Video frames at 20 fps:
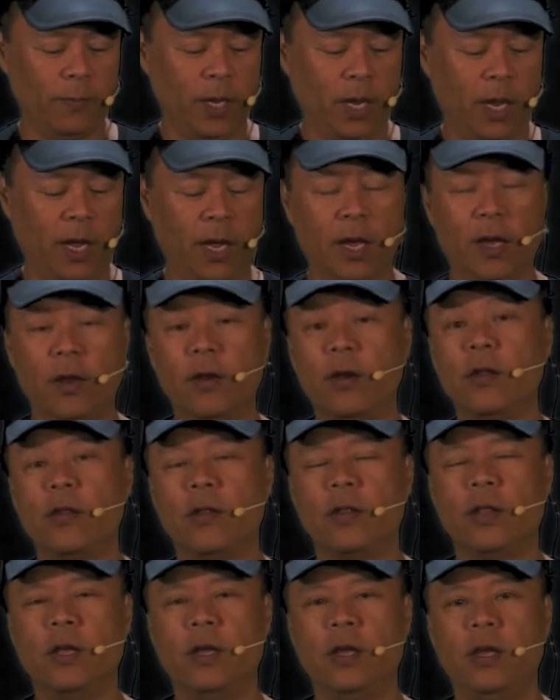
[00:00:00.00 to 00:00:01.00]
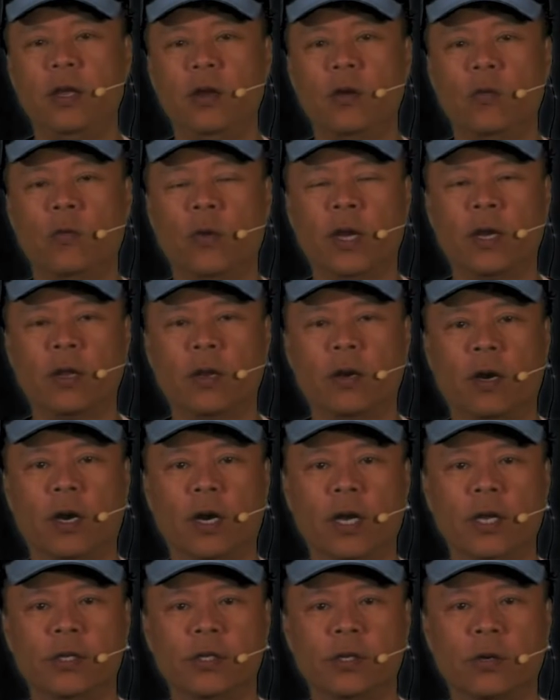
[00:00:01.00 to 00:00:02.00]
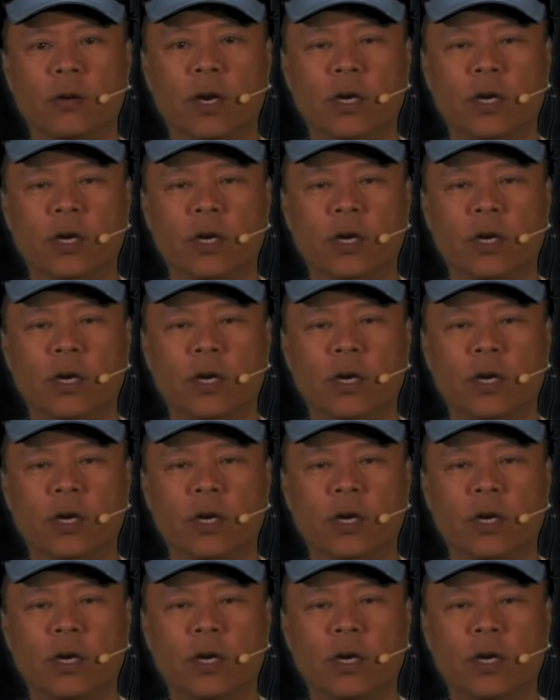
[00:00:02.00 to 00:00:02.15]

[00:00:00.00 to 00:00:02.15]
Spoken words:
and the regular ISO